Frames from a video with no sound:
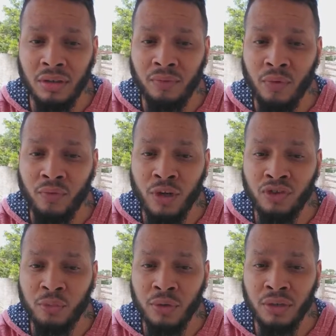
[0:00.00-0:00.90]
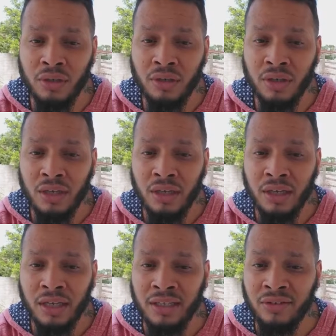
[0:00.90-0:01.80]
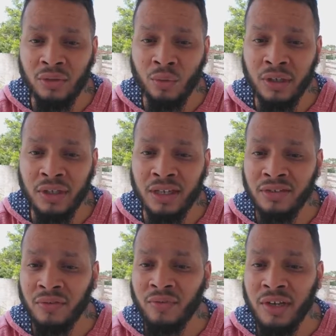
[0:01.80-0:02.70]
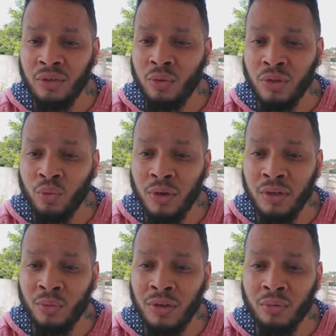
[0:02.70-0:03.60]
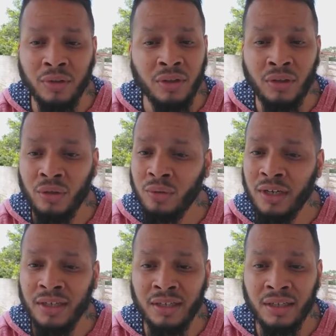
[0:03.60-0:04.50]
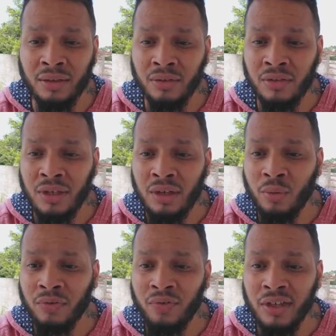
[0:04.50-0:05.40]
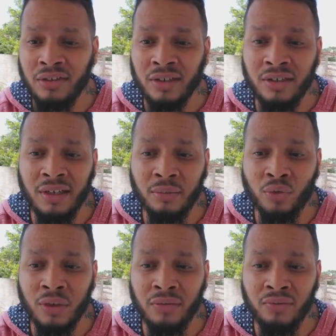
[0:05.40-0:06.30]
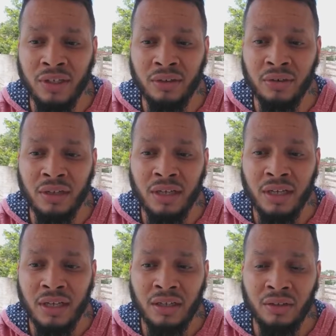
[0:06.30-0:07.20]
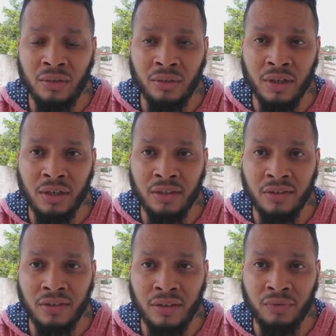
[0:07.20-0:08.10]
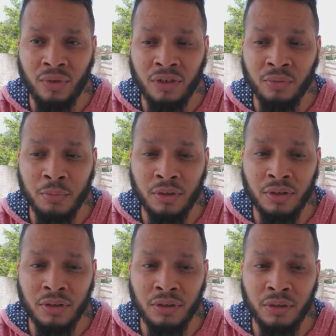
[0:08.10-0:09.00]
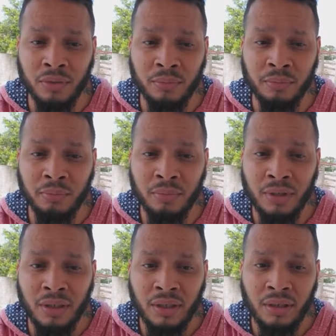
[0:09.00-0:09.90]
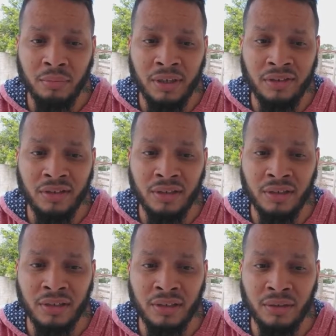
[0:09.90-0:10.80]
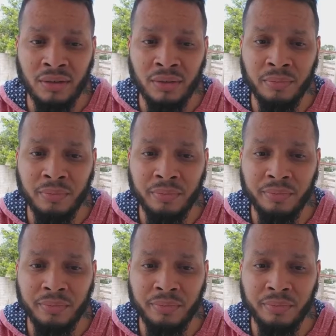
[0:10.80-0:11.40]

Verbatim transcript: uh, for Freshmart. An easy win against a fighter who is 1 and 1 with no knockouts when facing a top 20 fighter. You know, I'd like to see Freshmart um, basically. Um,